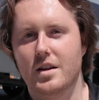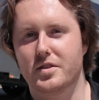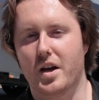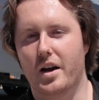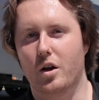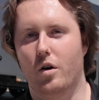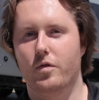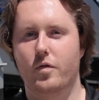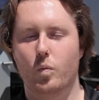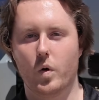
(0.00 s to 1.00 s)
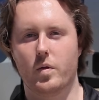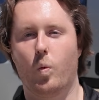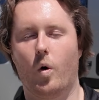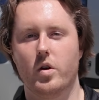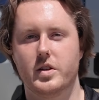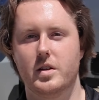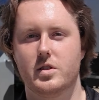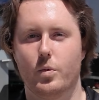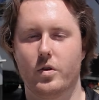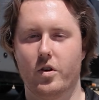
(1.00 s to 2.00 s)
Starting off with warranty,
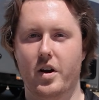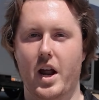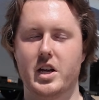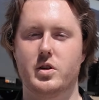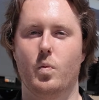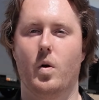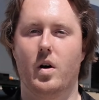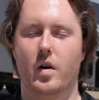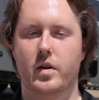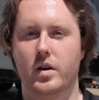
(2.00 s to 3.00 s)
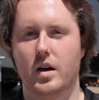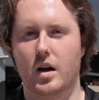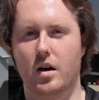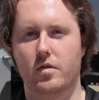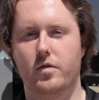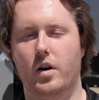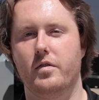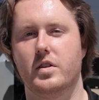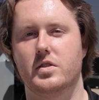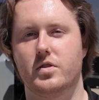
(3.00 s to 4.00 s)
so we've got a nationwide
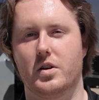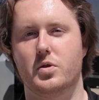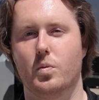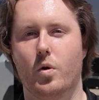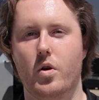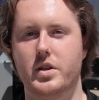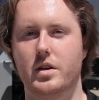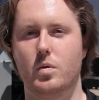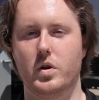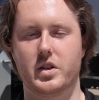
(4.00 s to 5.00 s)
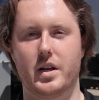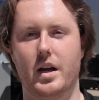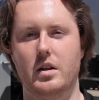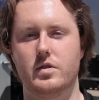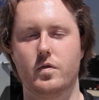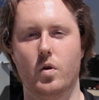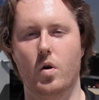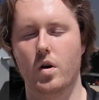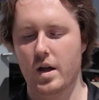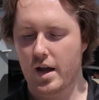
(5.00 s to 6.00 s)
5-year structural warranty which accounts
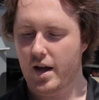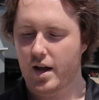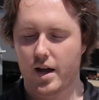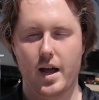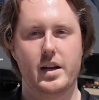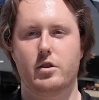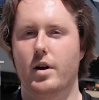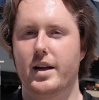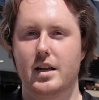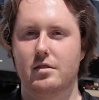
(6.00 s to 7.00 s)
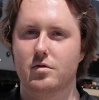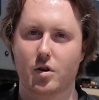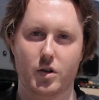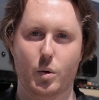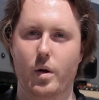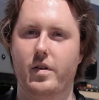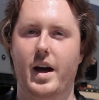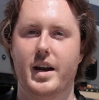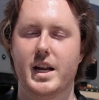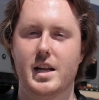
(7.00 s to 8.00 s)
for any cracking, not that we've
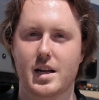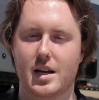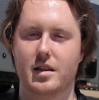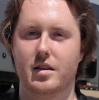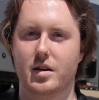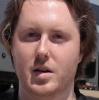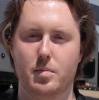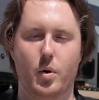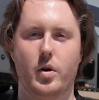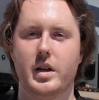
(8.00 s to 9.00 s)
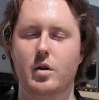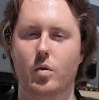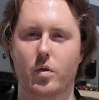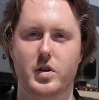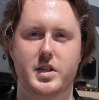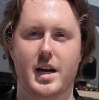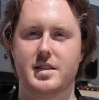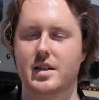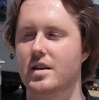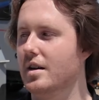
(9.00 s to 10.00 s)
had any, in the body or the
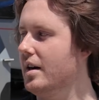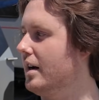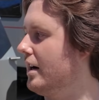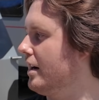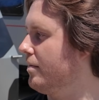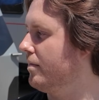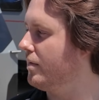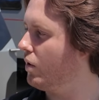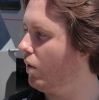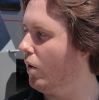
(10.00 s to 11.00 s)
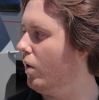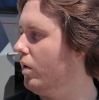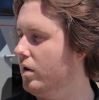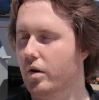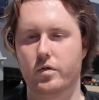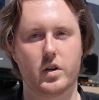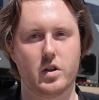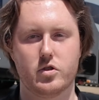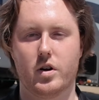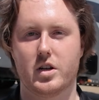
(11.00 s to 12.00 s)
chassis, all of the
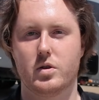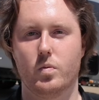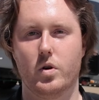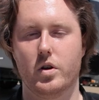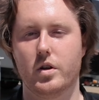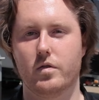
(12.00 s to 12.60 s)
construction work.